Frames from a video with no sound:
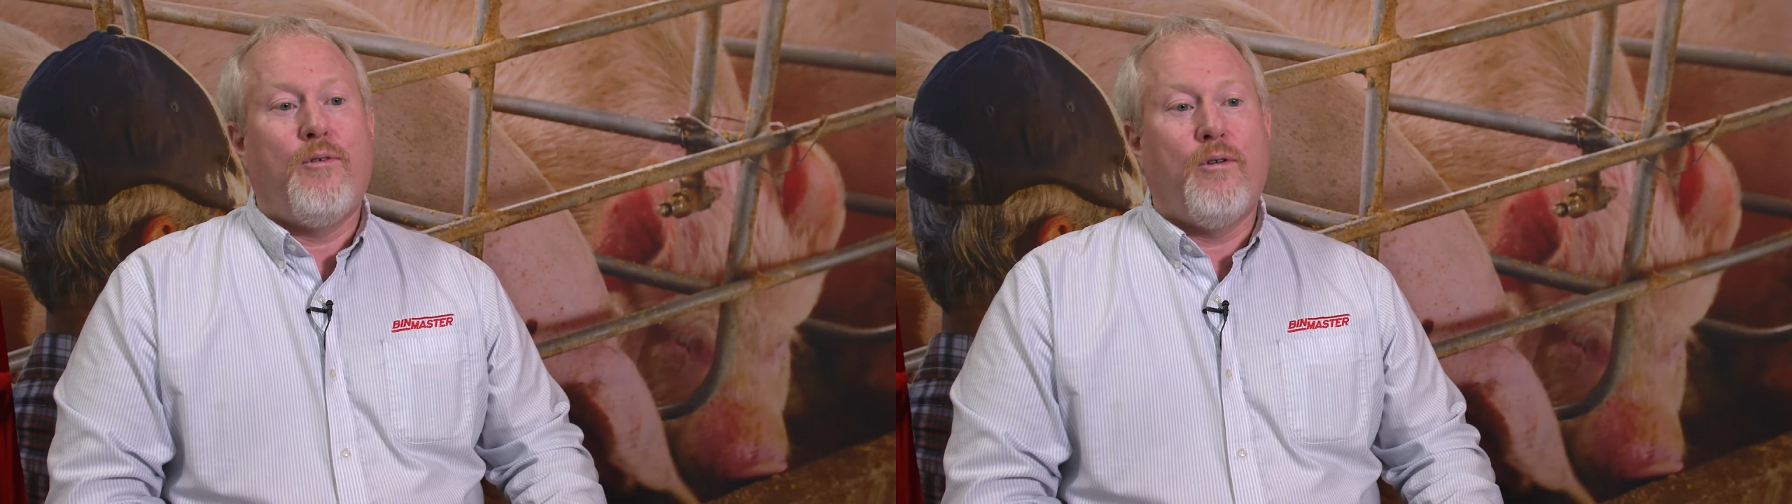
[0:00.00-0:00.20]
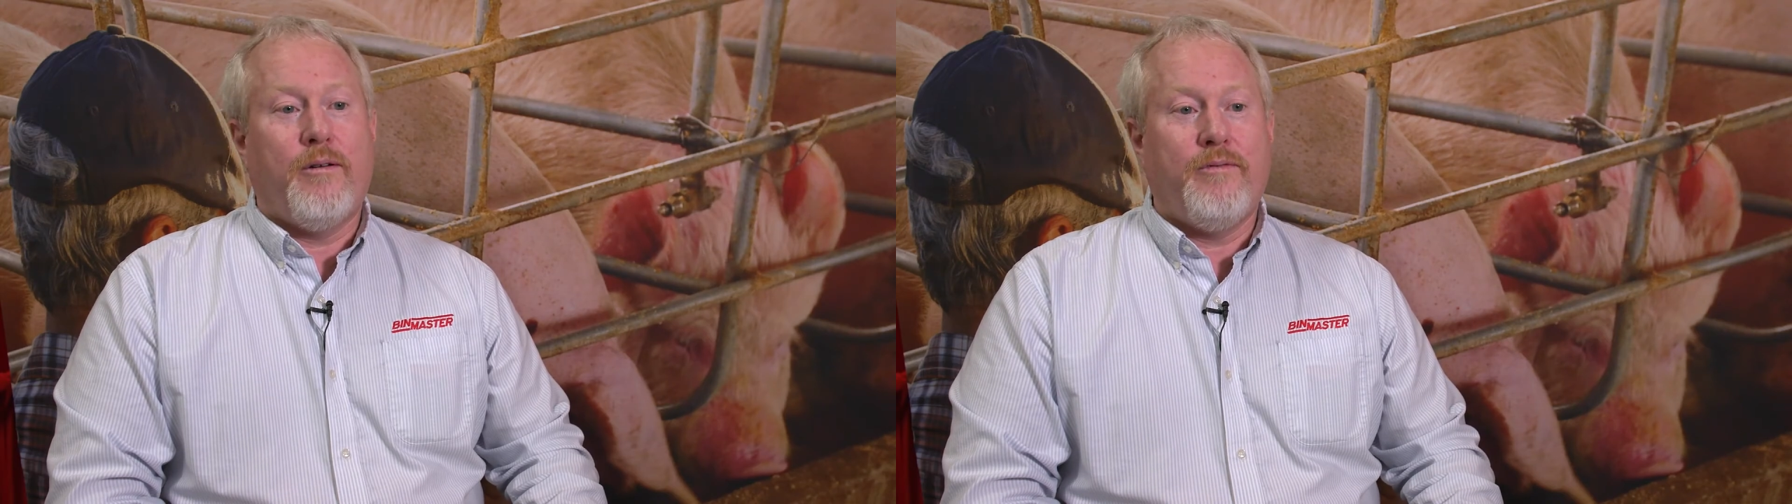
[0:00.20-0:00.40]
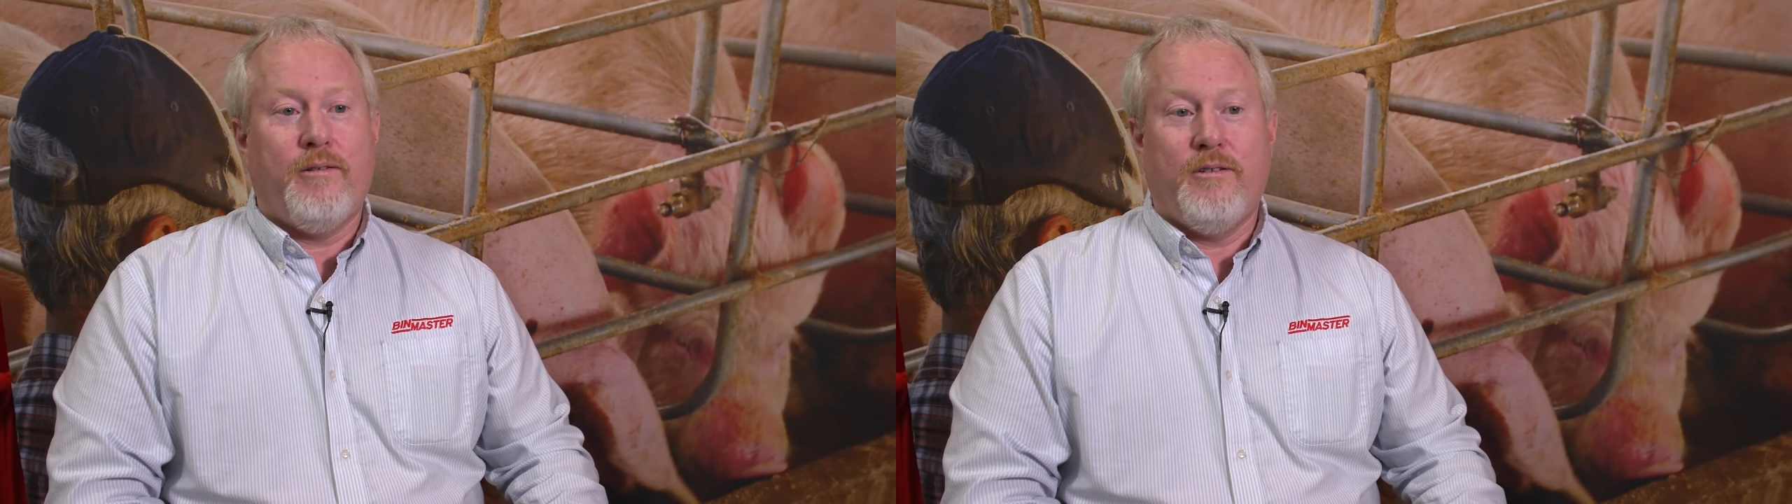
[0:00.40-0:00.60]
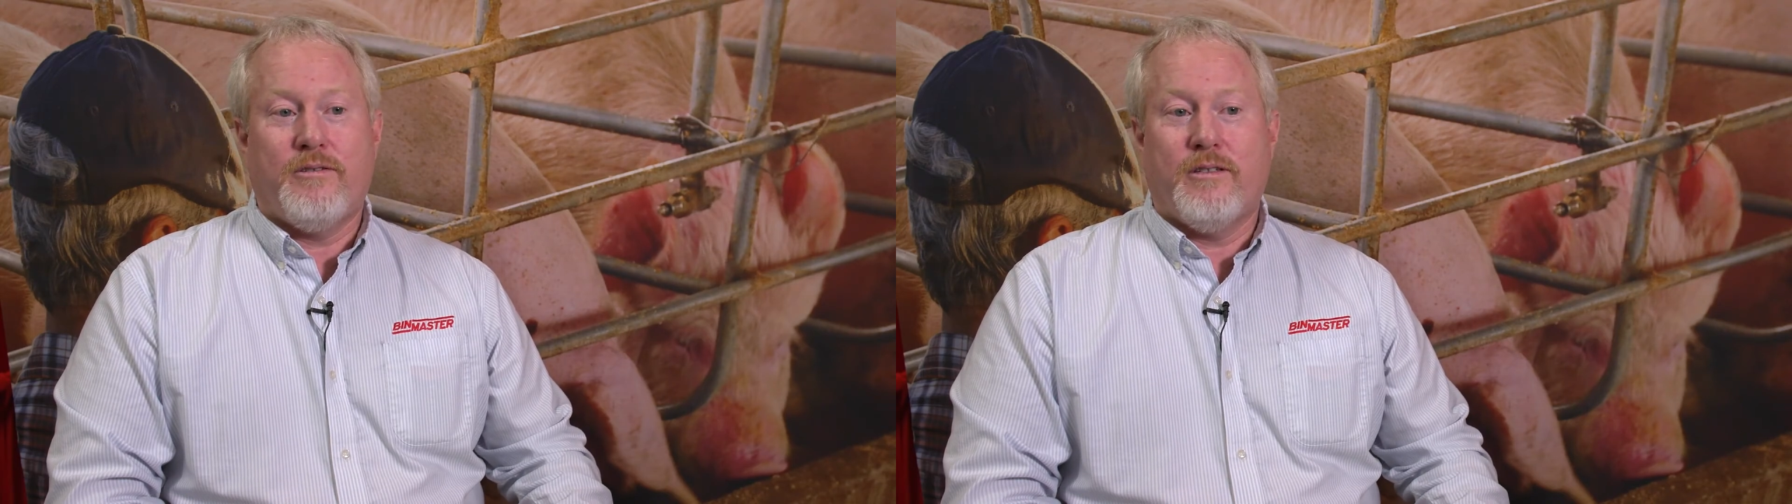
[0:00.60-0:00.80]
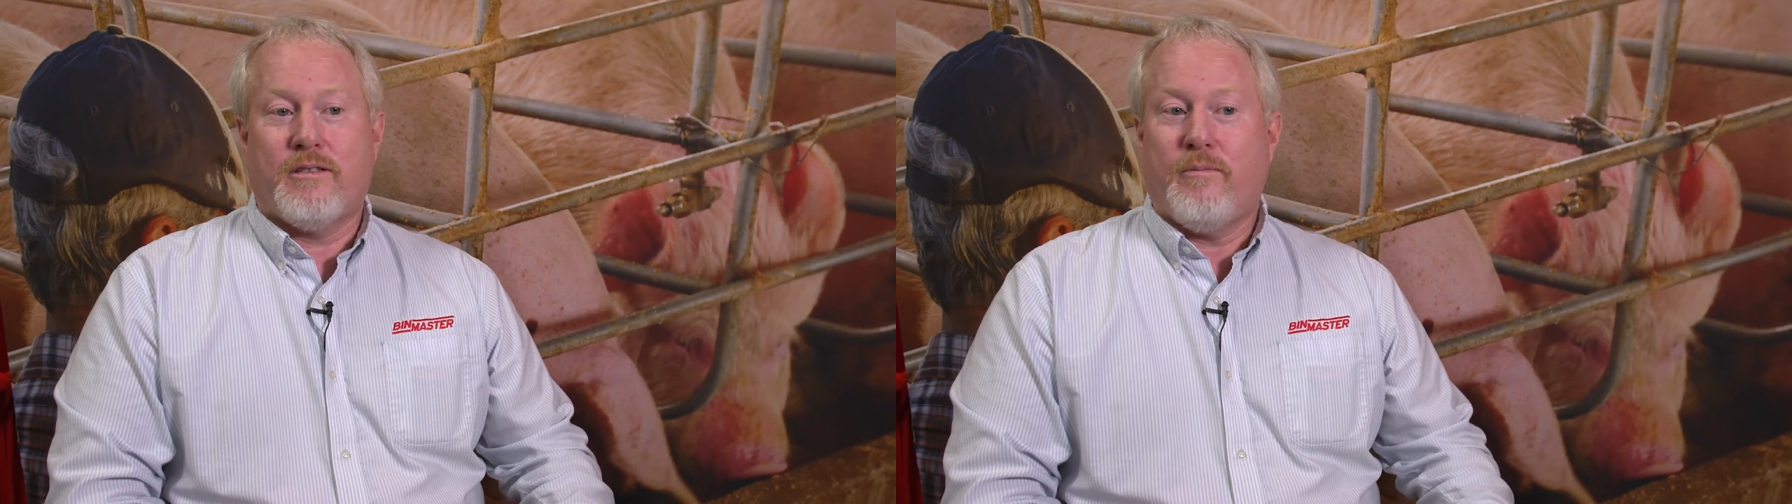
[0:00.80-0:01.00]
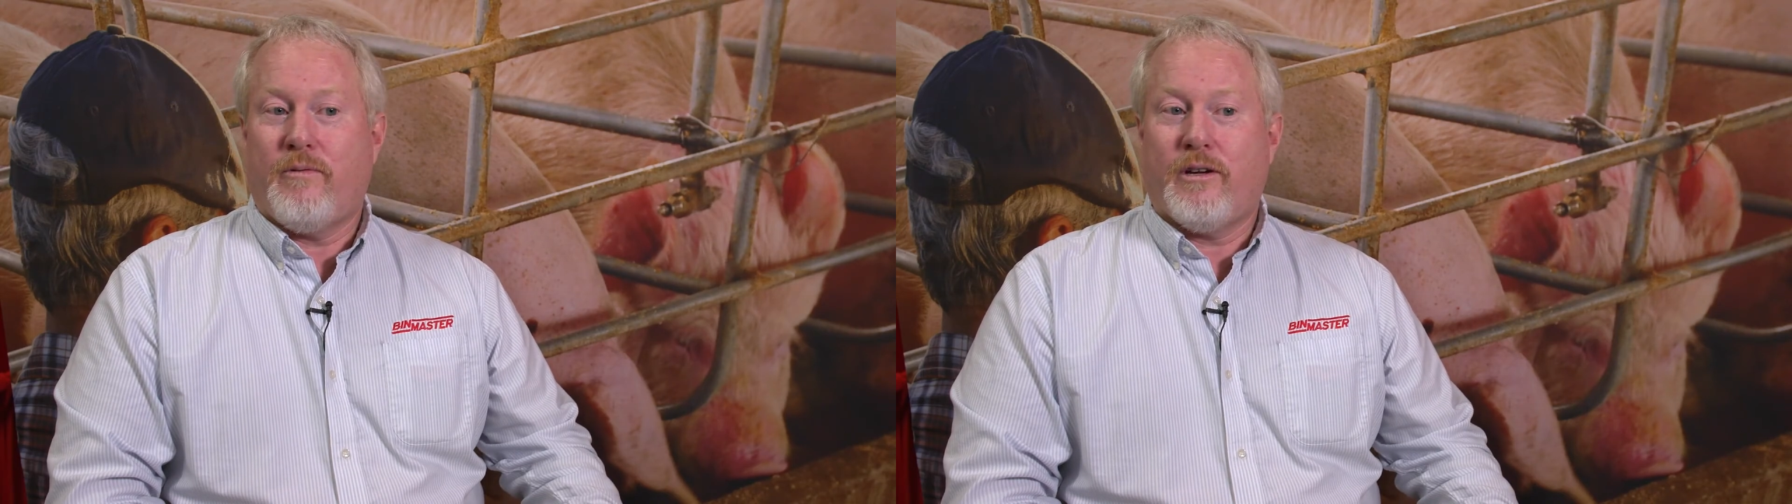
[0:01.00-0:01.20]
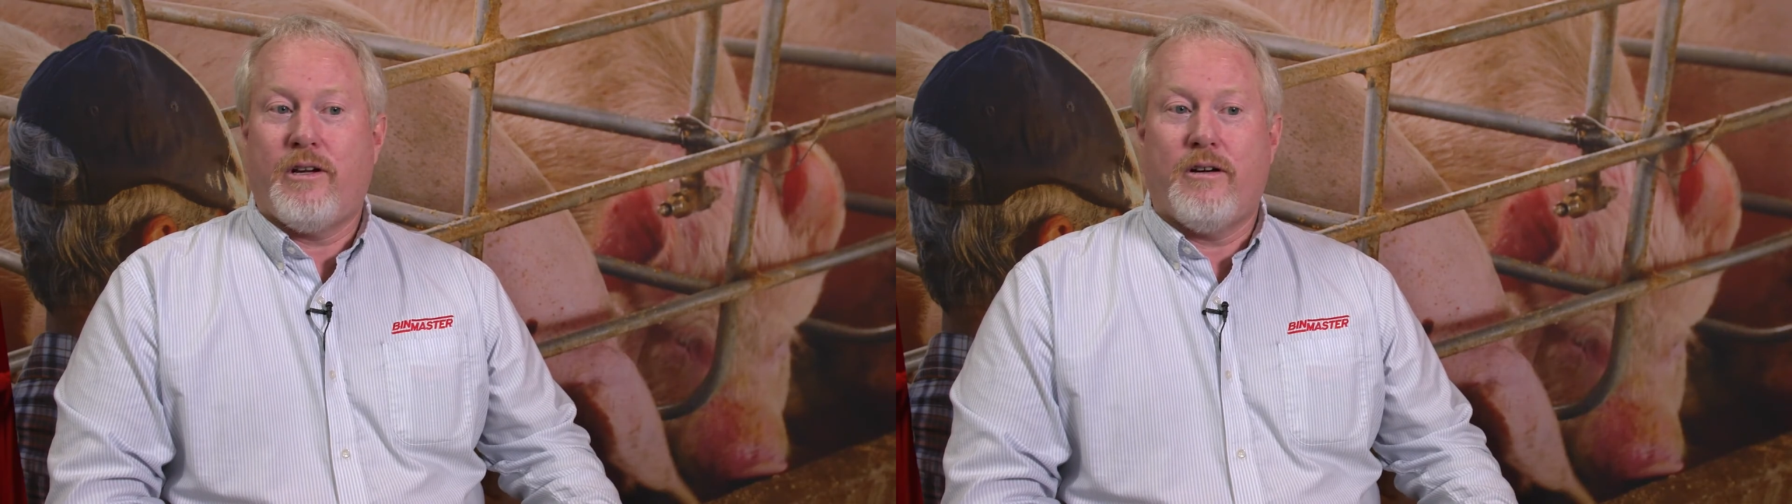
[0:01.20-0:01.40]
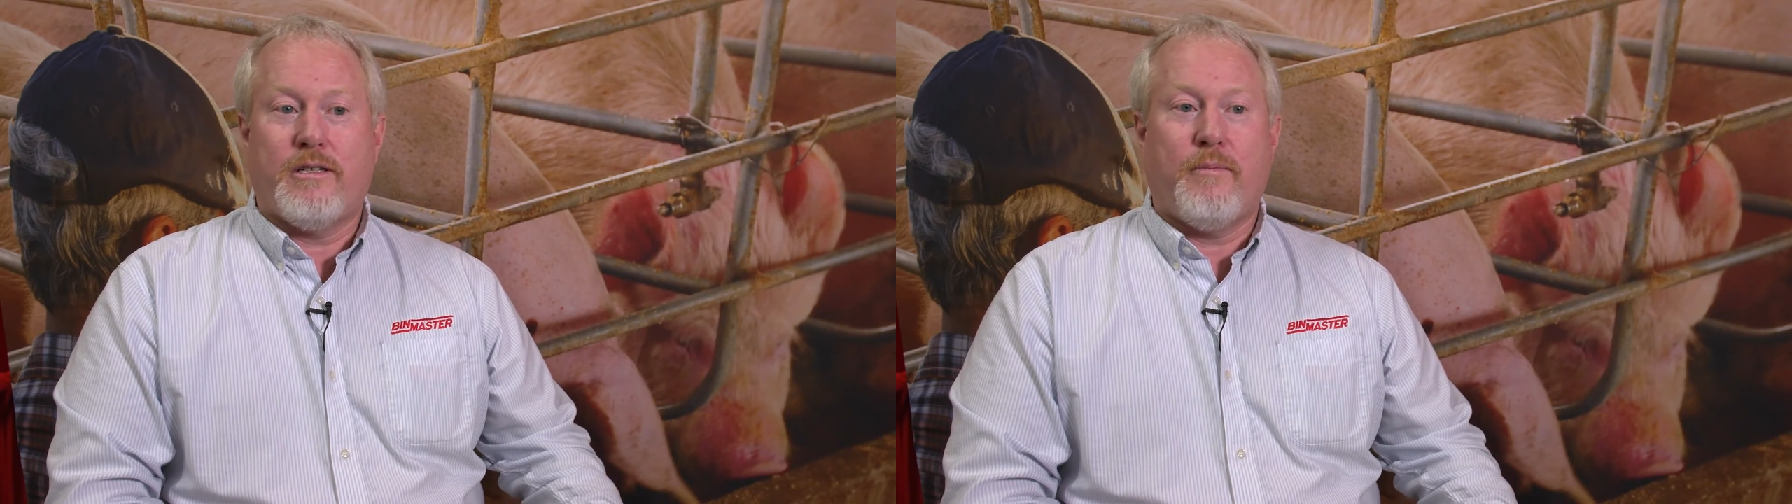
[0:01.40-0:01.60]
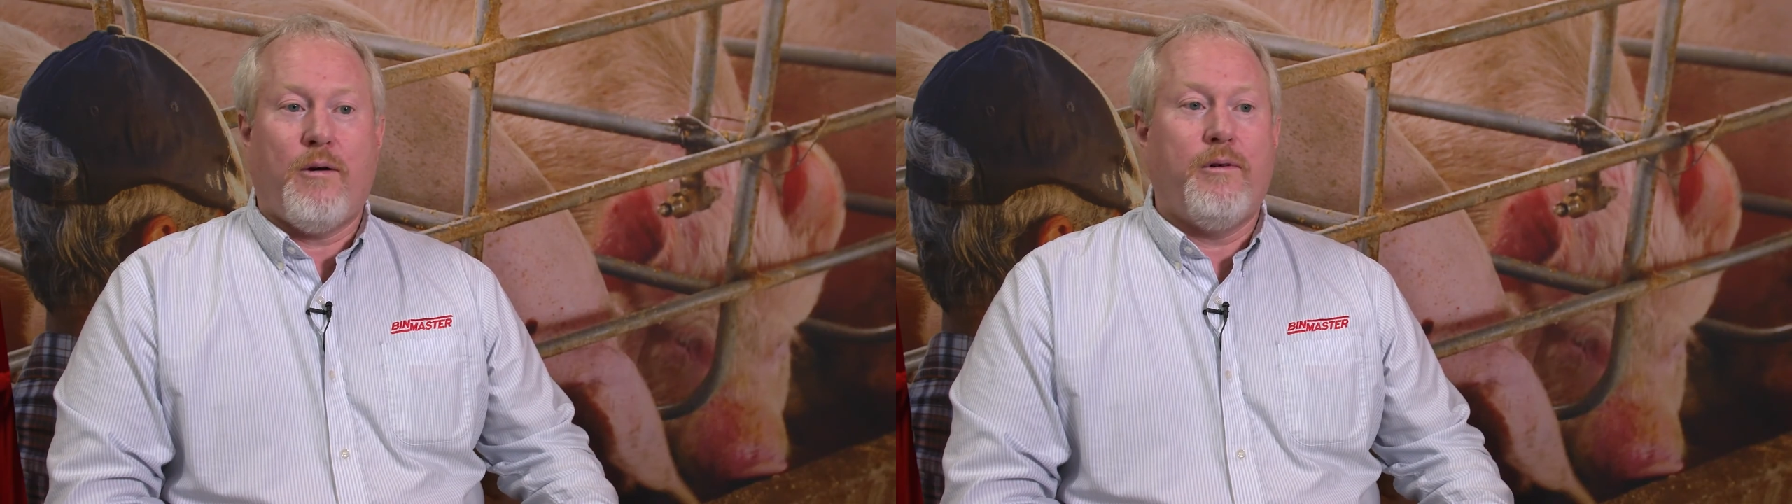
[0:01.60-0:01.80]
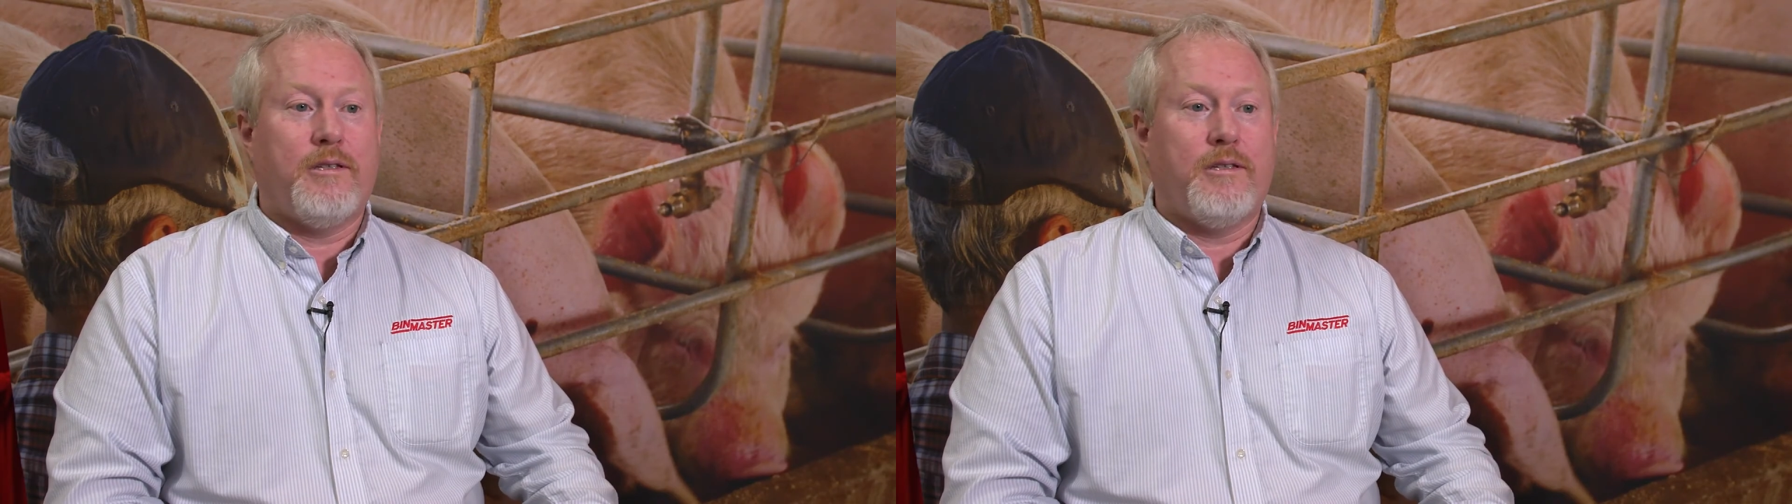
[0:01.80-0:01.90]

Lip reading: for a Feedview system if you're curious about